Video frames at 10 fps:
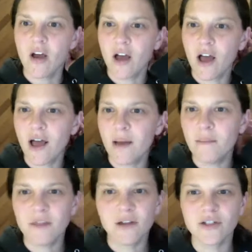
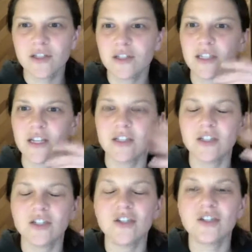there's just
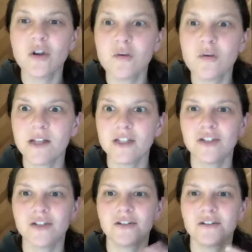so
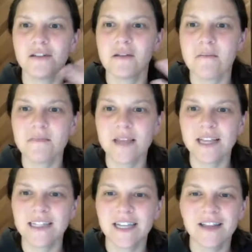much
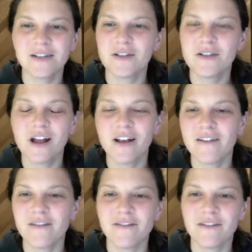amazing, there's a lot
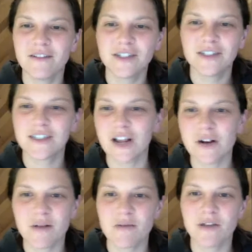of just
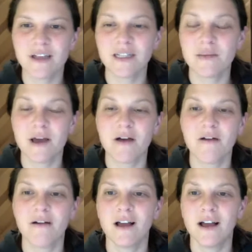incredible things
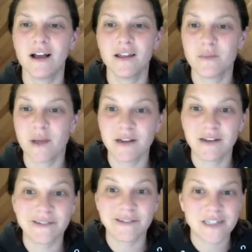about the
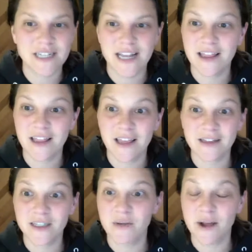biodiversity
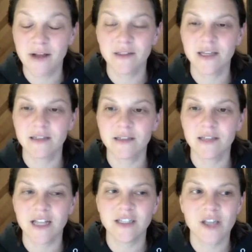that surrounds us.
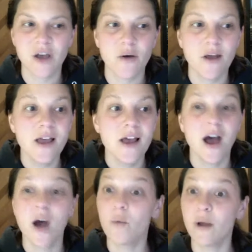And so
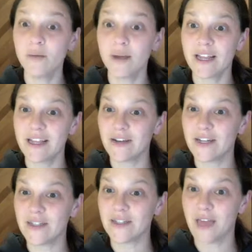one way that you
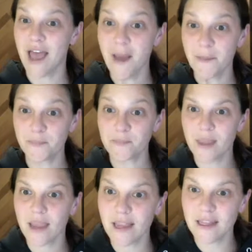can do that
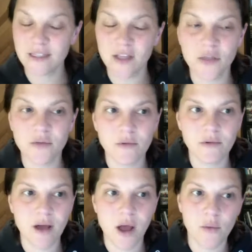is
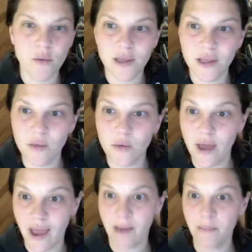through a really cool
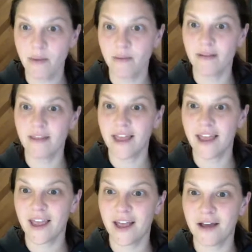app
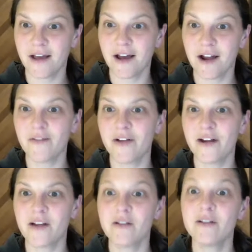that our very own